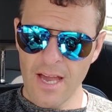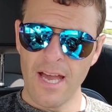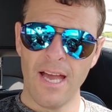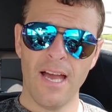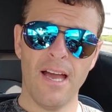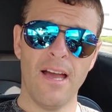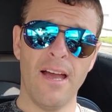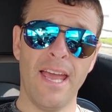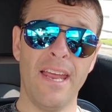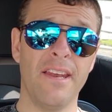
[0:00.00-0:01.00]

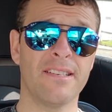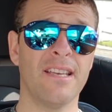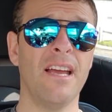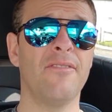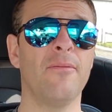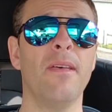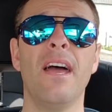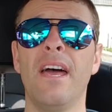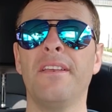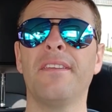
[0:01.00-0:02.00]
And aside from
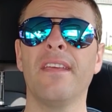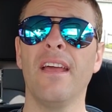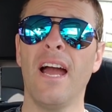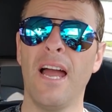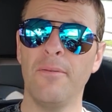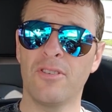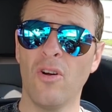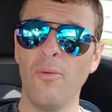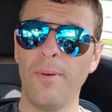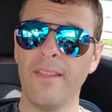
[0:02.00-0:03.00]
that, I was
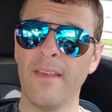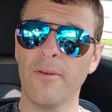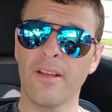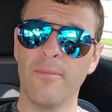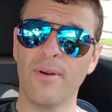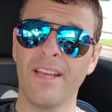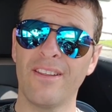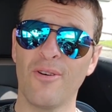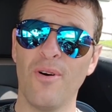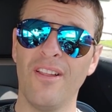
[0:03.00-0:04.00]
hoping they were going to break
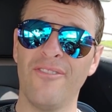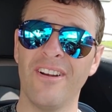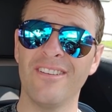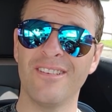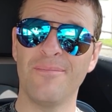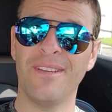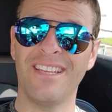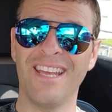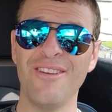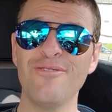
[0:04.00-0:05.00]
the qualifiers up
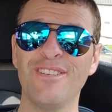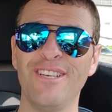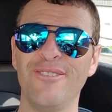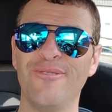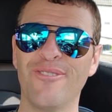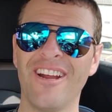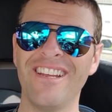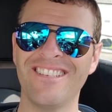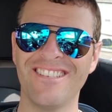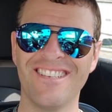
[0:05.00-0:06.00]
like they usually do
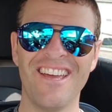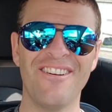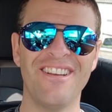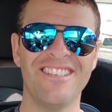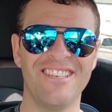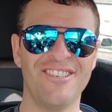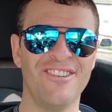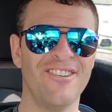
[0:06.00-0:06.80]
Fridays and Saturdays this